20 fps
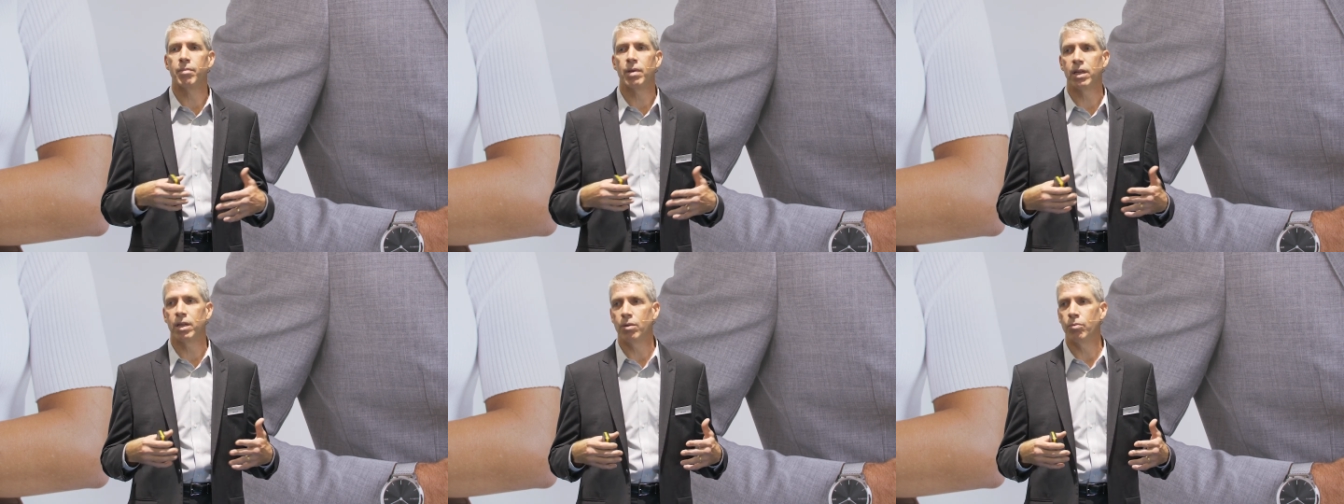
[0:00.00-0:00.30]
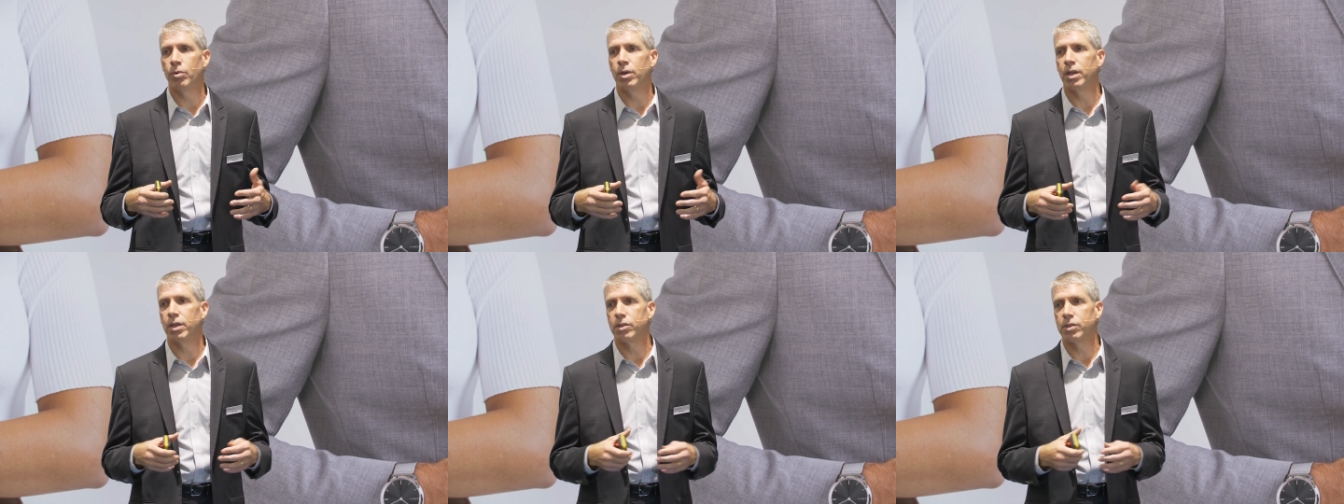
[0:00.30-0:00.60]
many
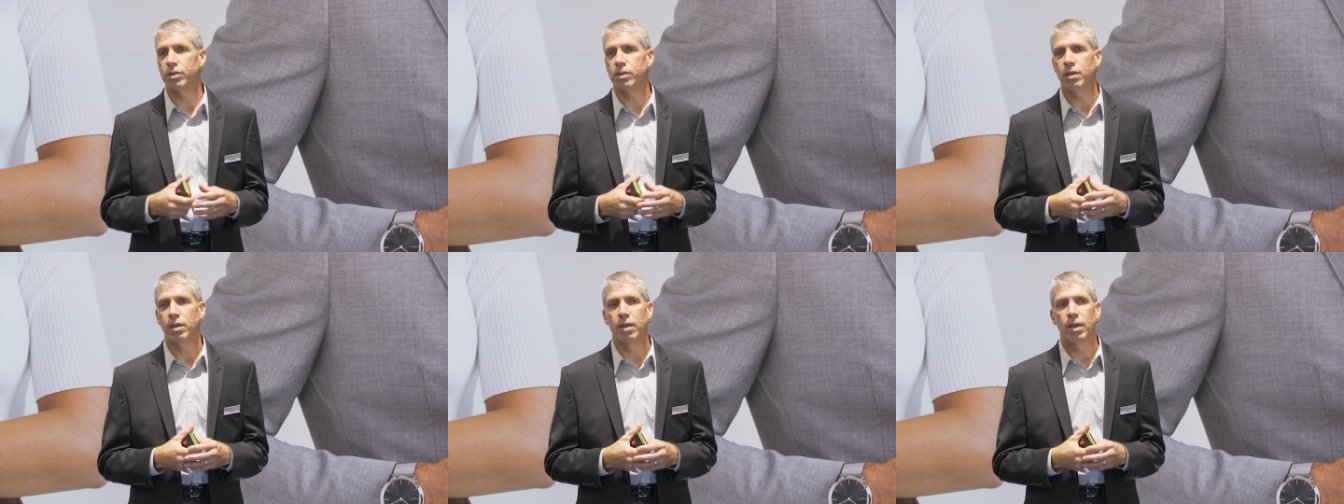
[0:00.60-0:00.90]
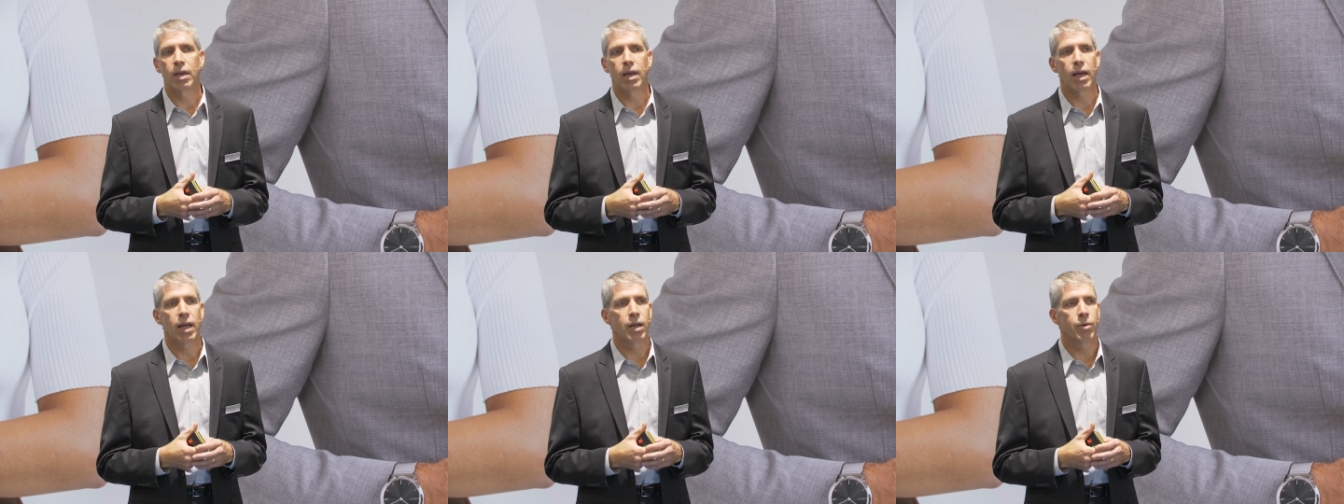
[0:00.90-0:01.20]
weeks
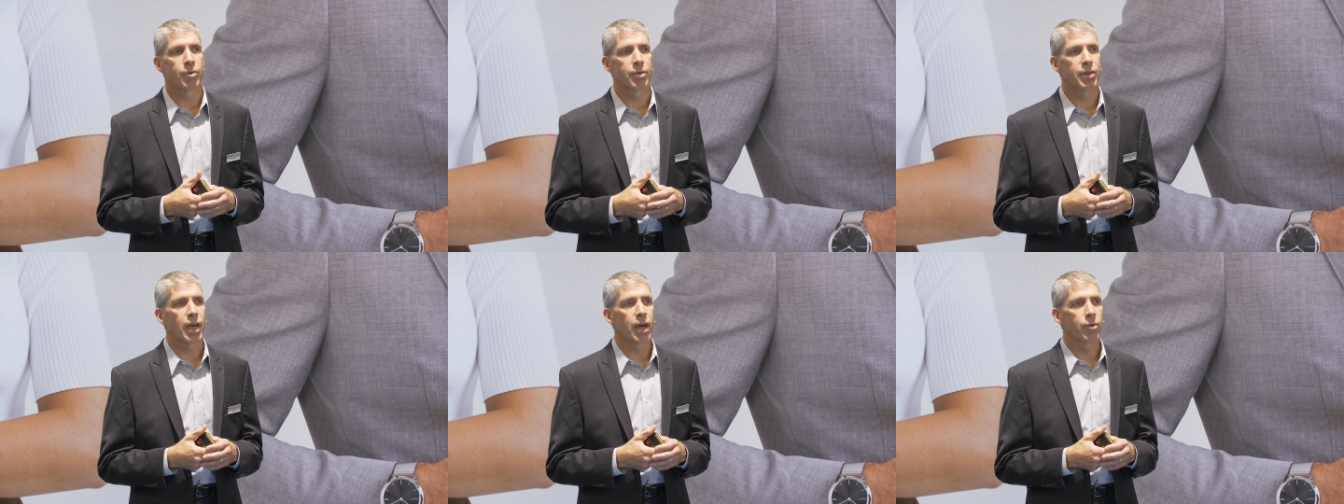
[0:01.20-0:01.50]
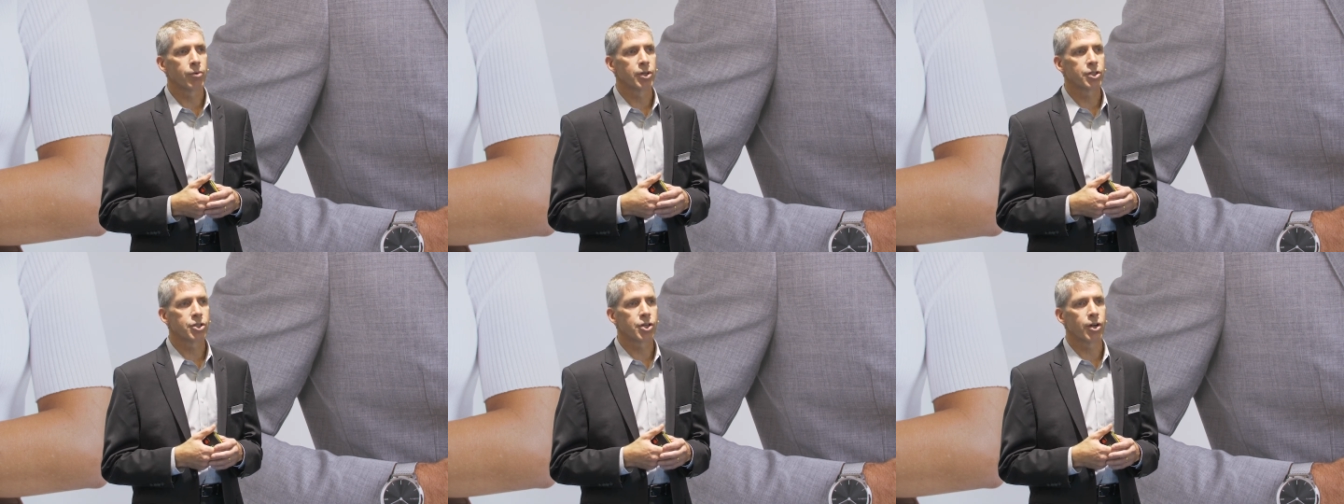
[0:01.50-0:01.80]
Uh,
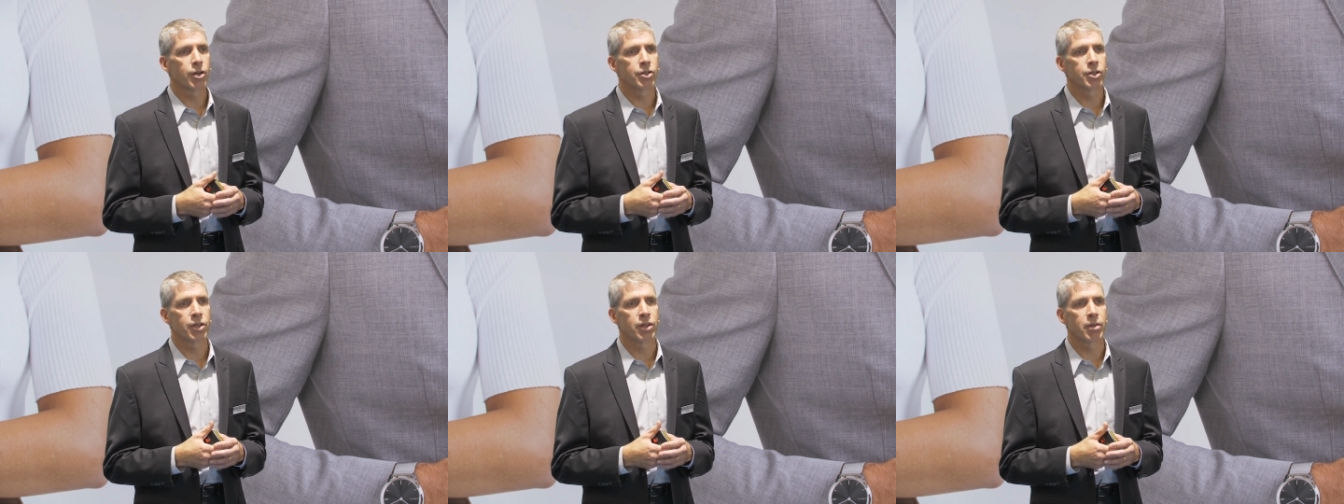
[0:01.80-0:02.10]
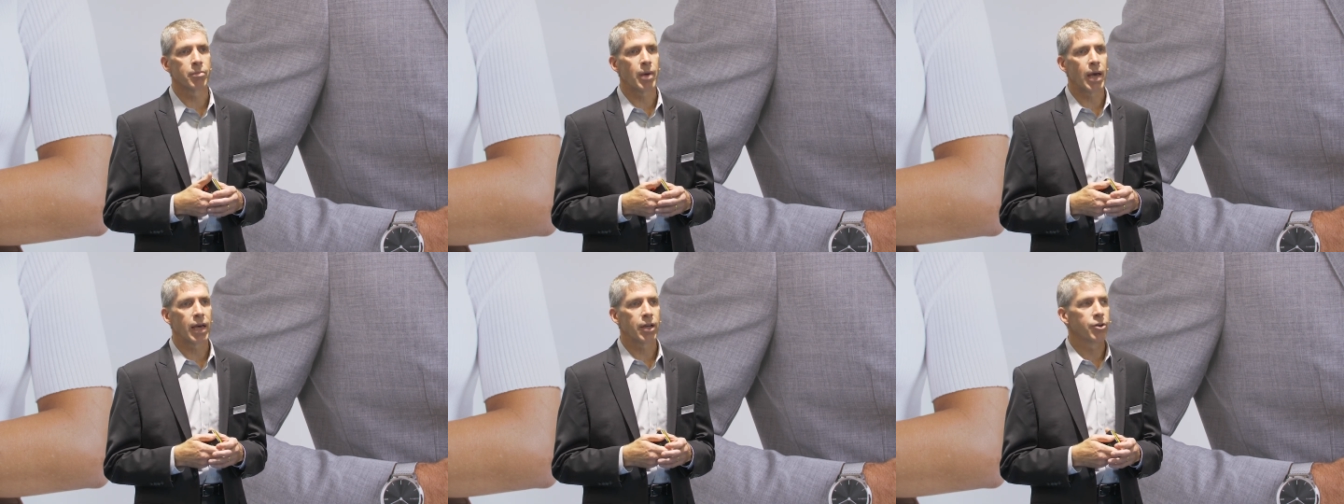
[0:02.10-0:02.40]
without recharging
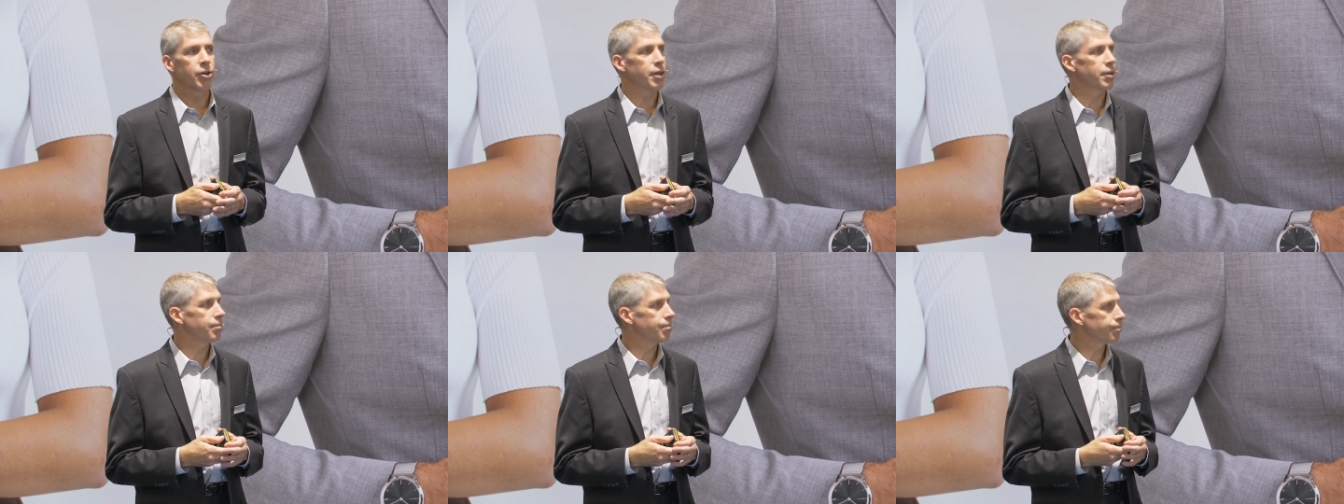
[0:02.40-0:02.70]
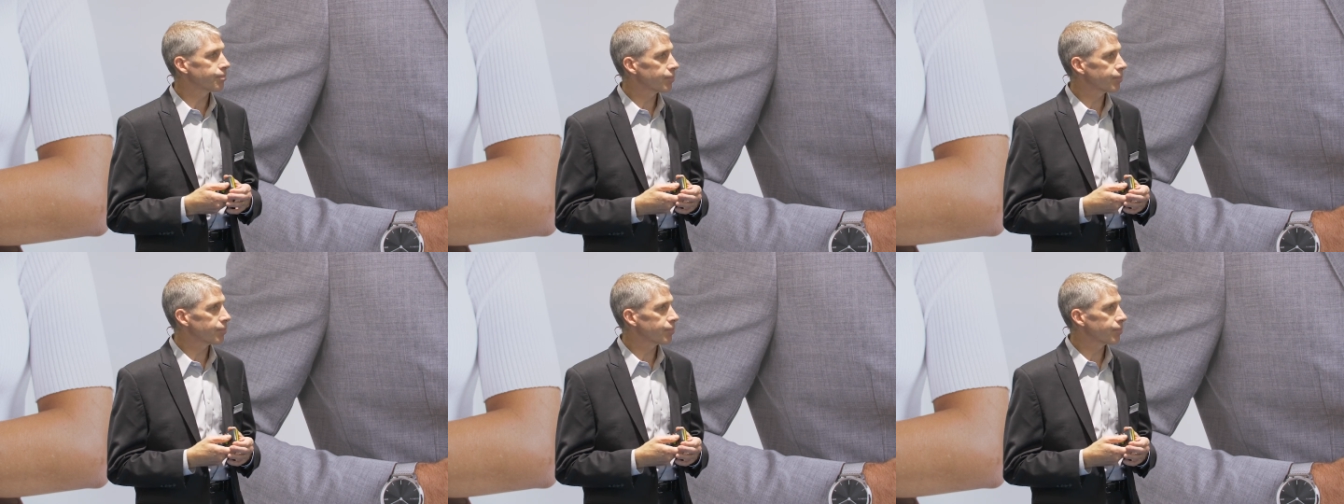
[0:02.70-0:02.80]
the battery.